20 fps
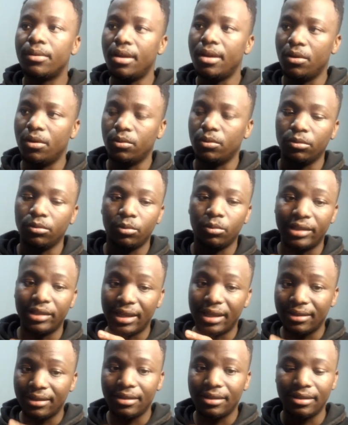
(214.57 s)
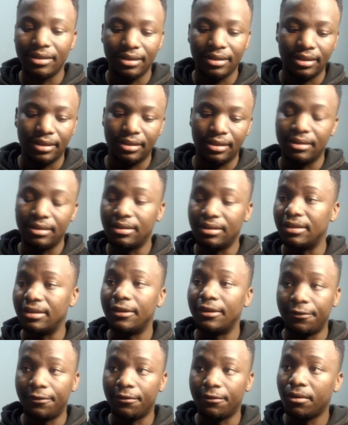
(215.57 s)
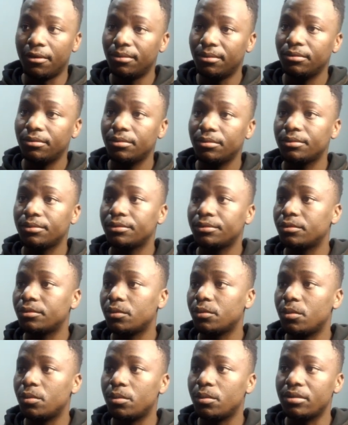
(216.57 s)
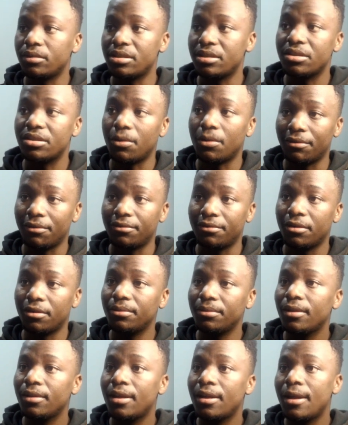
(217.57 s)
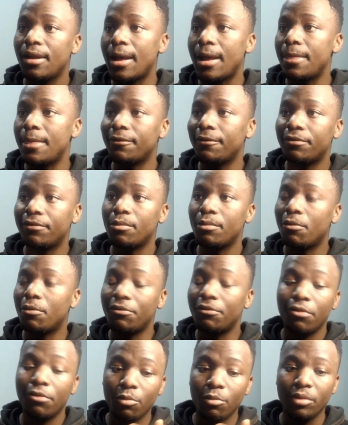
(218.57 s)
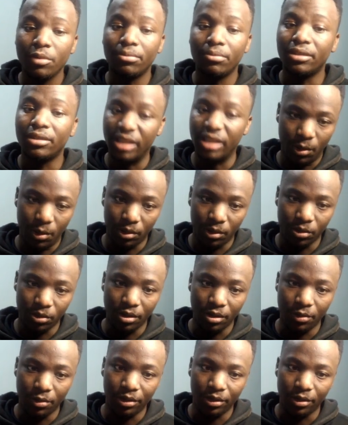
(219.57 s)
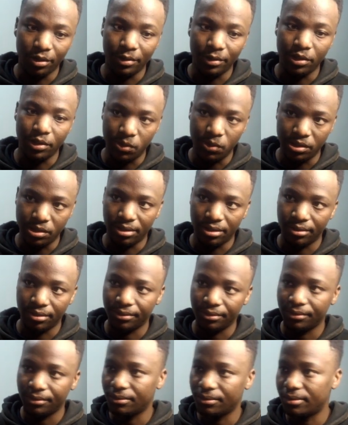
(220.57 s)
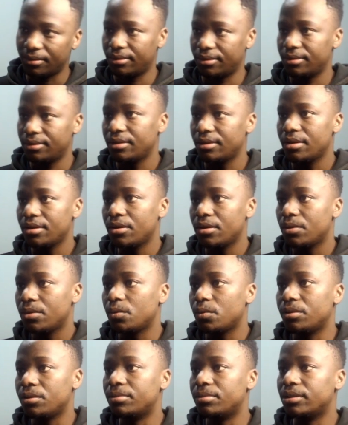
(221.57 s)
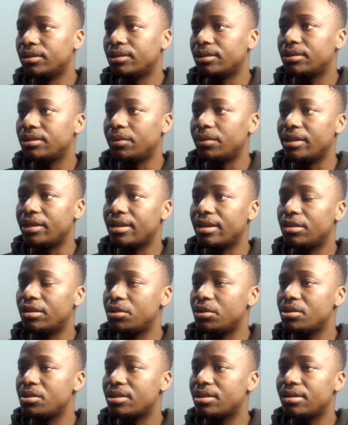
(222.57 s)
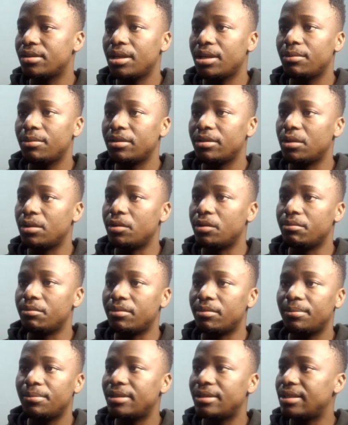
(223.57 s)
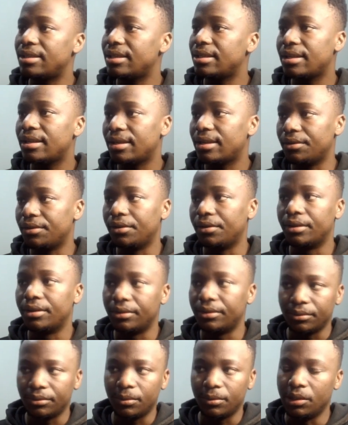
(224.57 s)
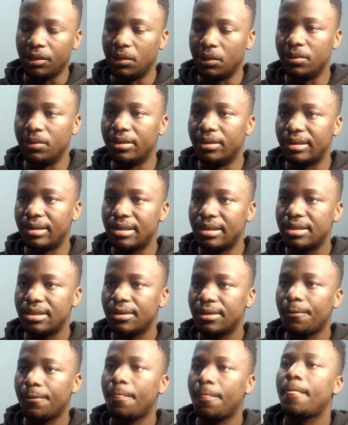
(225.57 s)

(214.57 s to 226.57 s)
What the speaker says: Now we get the form. This is our form. And then from our form, we build our user. We get the username, and then we map it here, and then we do the rest.